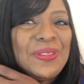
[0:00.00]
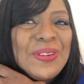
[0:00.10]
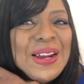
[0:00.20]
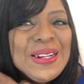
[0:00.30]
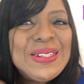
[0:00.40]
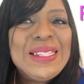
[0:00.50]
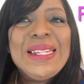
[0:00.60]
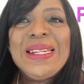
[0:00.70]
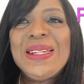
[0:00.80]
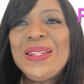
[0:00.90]
graders
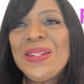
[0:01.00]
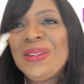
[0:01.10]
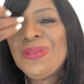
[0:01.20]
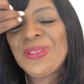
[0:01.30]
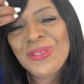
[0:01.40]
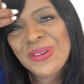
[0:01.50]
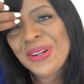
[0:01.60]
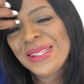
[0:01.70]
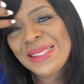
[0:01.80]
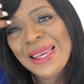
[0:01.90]
at home. Of
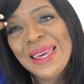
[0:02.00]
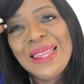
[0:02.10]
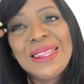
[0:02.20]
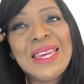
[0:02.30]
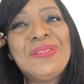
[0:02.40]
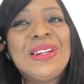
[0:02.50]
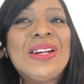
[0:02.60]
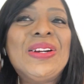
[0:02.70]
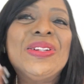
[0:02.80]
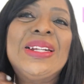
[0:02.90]
course, they've
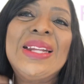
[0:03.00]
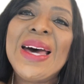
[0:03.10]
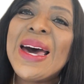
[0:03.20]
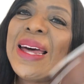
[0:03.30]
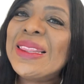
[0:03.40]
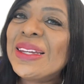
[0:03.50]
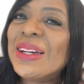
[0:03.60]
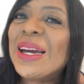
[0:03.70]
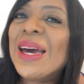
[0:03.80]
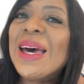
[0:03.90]
learned a lot. They're
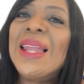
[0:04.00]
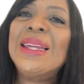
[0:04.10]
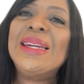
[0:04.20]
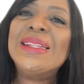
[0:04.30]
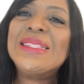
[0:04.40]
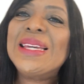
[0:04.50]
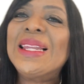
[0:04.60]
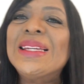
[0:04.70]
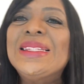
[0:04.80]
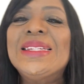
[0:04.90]
highly
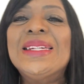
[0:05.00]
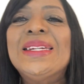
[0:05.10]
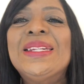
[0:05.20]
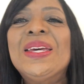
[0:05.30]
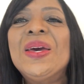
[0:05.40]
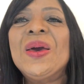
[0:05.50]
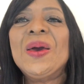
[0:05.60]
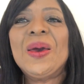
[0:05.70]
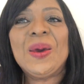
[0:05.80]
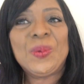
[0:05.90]
intelligent
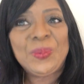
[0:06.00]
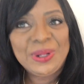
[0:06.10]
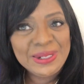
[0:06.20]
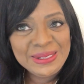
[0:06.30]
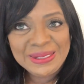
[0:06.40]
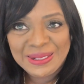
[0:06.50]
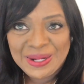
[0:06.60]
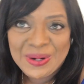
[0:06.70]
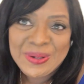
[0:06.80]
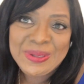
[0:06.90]
and willing to
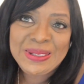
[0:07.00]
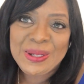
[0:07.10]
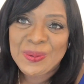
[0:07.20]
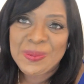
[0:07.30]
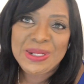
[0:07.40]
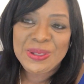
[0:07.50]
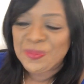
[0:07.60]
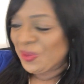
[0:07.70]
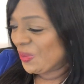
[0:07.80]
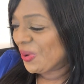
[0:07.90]
learn so much
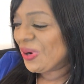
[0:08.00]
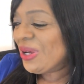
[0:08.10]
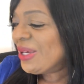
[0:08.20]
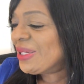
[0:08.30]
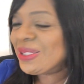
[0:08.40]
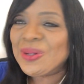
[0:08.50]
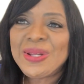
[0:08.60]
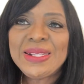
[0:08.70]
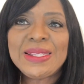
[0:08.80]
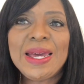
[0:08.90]
more. So
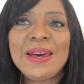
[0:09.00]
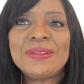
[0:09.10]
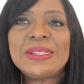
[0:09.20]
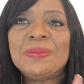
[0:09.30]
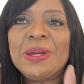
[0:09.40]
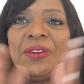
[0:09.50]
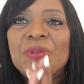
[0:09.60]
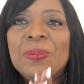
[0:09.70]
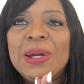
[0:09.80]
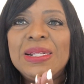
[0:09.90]
let's have some
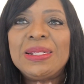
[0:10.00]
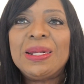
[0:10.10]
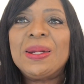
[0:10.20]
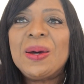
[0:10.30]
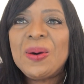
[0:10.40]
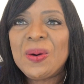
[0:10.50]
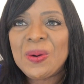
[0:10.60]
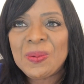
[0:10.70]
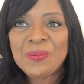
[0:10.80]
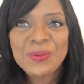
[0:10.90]
information at
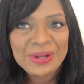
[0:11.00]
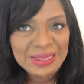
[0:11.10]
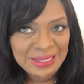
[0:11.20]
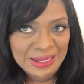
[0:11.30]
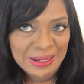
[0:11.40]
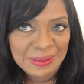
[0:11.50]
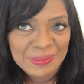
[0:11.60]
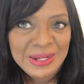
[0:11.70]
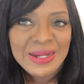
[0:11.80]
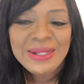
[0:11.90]
home for them
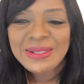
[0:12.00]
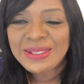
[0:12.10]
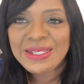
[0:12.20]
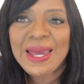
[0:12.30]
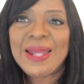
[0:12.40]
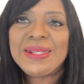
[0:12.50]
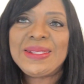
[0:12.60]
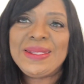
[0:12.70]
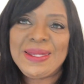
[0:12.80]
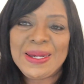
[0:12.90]
to challenge
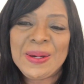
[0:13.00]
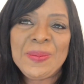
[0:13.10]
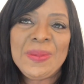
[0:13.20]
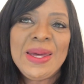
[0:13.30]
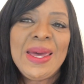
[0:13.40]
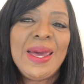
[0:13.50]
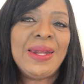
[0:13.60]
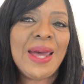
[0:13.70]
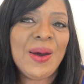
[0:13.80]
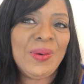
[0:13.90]
them. And
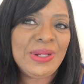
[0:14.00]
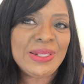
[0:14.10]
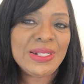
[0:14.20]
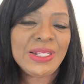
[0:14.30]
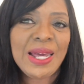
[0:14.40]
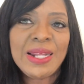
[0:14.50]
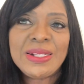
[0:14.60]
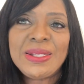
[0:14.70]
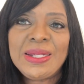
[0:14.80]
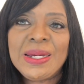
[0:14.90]
not only to
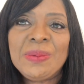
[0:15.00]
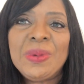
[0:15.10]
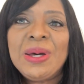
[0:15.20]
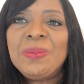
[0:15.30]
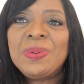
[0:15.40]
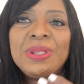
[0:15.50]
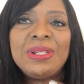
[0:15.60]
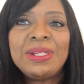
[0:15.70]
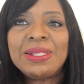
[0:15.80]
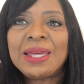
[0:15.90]
challenge them, but to
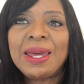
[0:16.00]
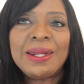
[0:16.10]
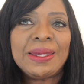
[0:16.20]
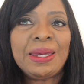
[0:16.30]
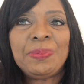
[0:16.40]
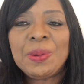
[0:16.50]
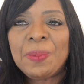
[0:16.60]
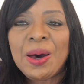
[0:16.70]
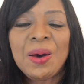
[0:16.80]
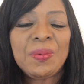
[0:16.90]
just kind of keep the
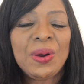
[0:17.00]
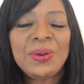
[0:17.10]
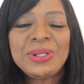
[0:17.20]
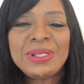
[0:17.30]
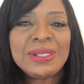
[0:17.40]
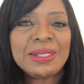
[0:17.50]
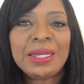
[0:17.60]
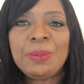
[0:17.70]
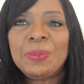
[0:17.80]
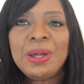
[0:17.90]
ball rolling, just
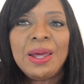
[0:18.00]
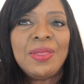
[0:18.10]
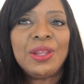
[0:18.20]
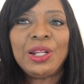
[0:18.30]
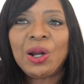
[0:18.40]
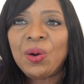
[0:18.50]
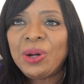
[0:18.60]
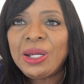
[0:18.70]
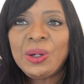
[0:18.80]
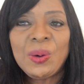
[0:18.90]
keep the
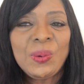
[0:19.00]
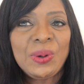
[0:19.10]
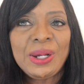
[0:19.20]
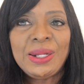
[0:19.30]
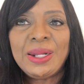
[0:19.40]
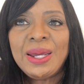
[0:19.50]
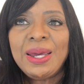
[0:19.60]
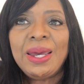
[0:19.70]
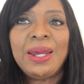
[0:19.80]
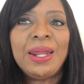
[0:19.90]
learning going
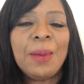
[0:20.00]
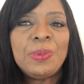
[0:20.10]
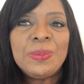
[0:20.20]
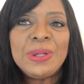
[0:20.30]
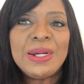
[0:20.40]
and help them to